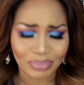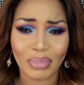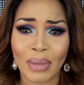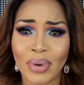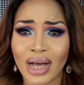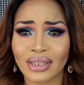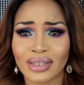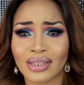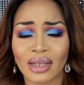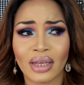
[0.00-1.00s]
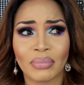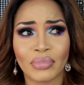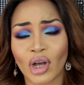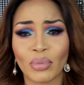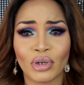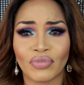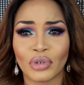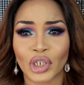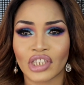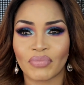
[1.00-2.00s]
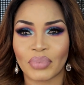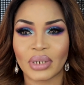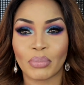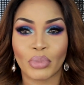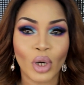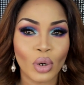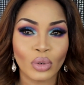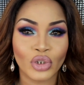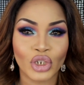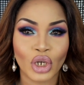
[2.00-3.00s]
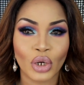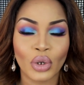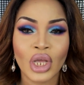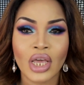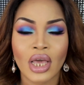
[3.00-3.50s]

my past couple of looks have been bold, you know.